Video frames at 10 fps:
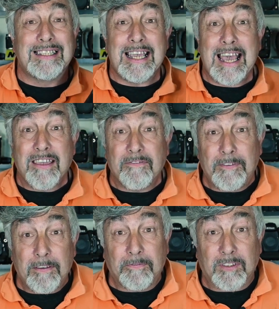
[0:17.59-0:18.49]

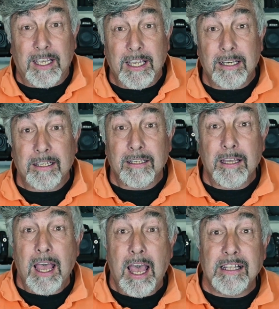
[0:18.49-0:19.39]
D850
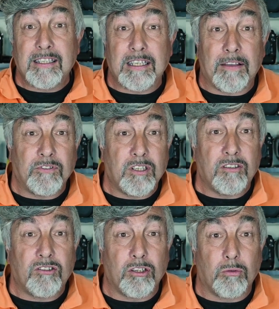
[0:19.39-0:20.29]
and
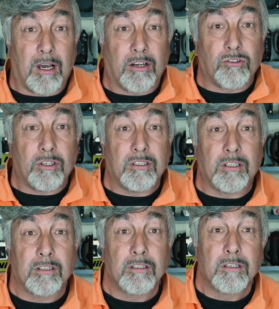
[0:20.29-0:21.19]
70-200